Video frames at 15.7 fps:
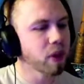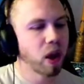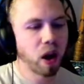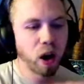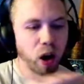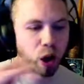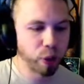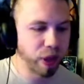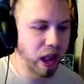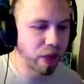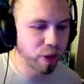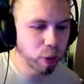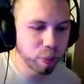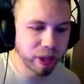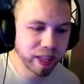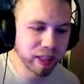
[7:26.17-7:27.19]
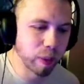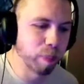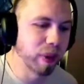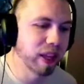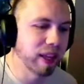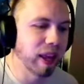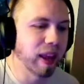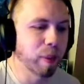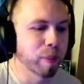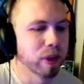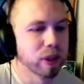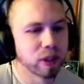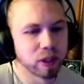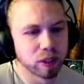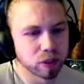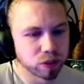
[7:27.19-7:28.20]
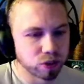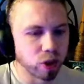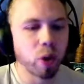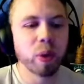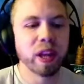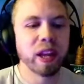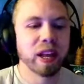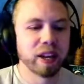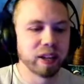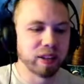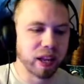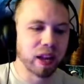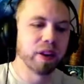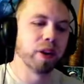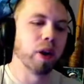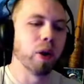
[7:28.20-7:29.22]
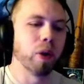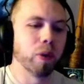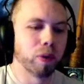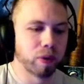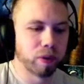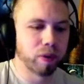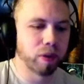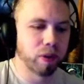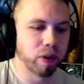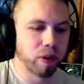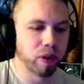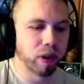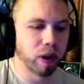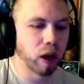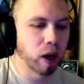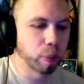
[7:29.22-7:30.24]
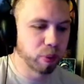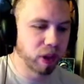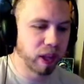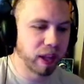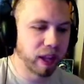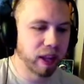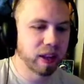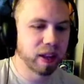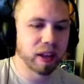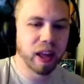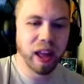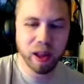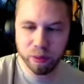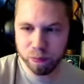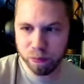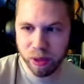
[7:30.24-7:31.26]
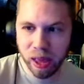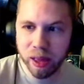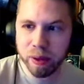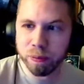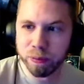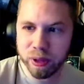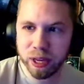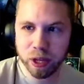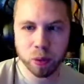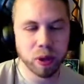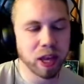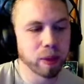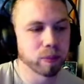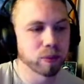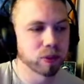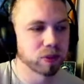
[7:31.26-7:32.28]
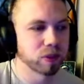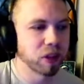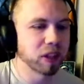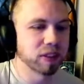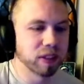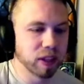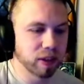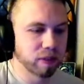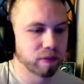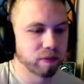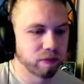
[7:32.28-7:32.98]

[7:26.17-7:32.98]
all that. They're playing the big game. Sony and Nintendo are playing at, at video games. That's it.